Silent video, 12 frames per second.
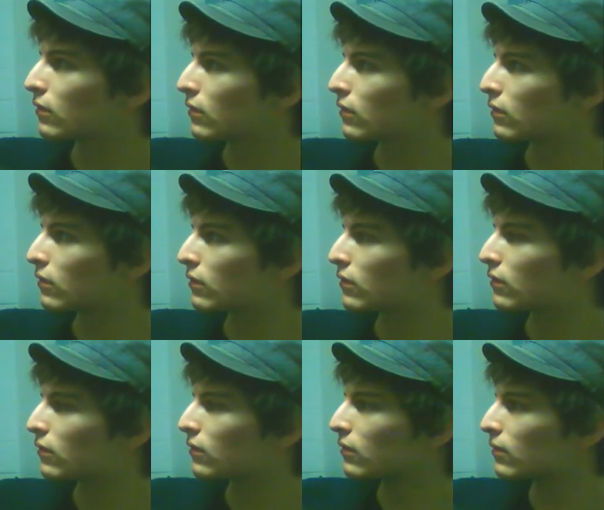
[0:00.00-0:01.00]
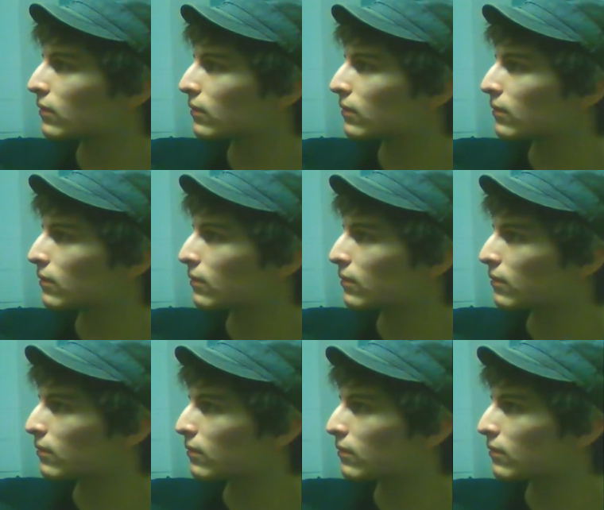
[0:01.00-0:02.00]

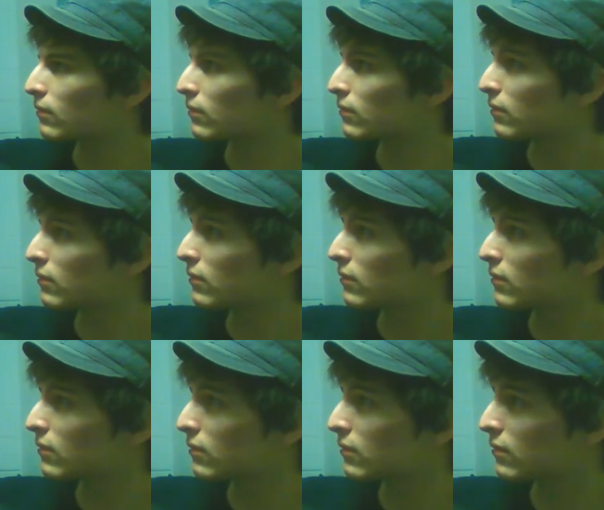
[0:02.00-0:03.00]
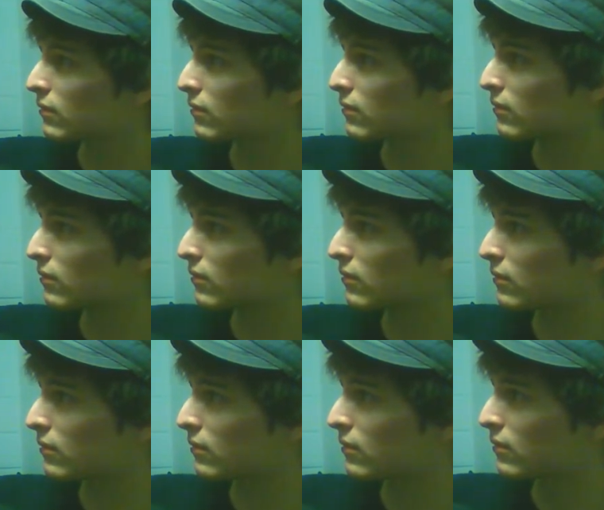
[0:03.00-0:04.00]

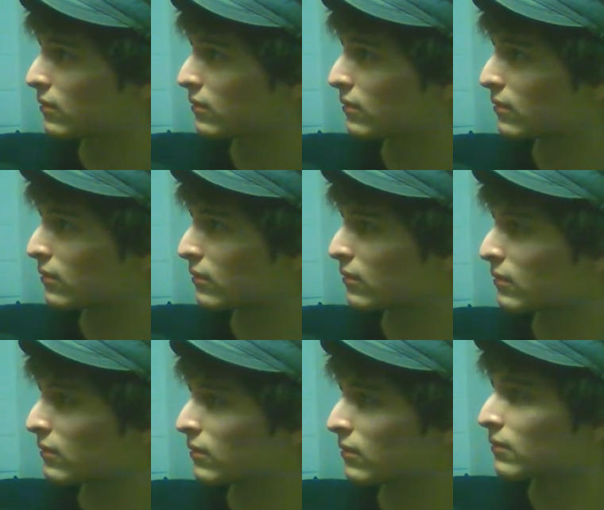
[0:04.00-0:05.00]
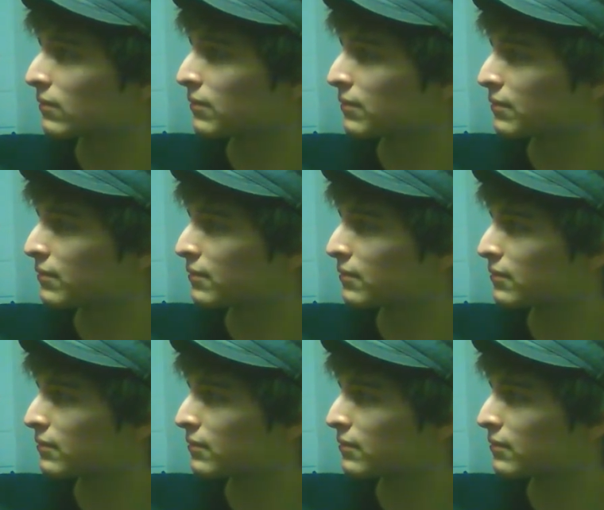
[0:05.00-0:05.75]
[no speech]